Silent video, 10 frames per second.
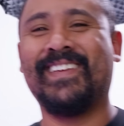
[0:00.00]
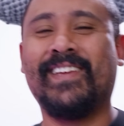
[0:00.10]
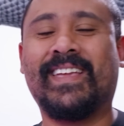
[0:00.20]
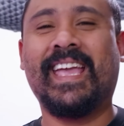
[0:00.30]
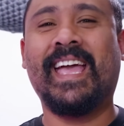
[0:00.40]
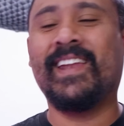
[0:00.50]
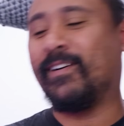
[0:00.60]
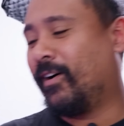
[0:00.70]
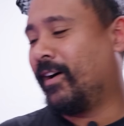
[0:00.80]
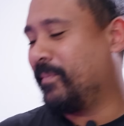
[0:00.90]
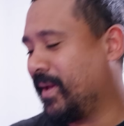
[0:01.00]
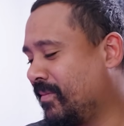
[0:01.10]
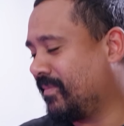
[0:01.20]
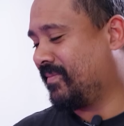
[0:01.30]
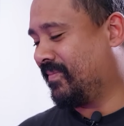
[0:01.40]
You can. Oh,
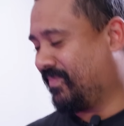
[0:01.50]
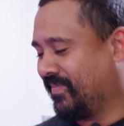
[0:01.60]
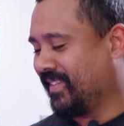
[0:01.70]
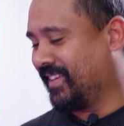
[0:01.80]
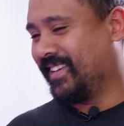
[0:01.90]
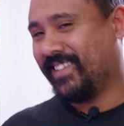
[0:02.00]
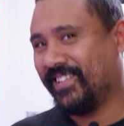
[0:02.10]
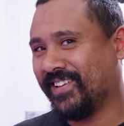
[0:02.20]
man. You